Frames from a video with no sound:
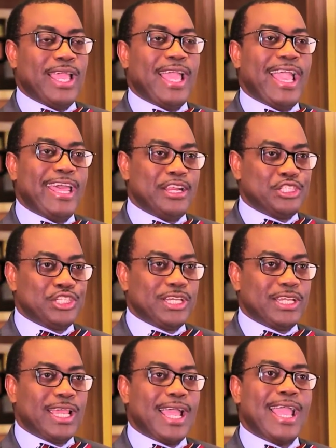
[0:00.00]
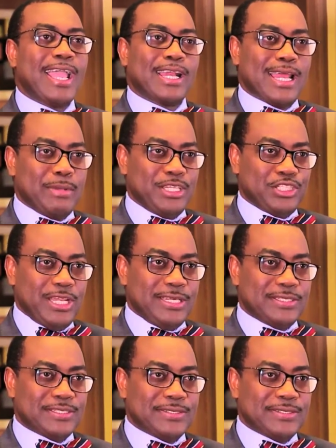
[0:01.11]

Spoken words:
energy and climate change.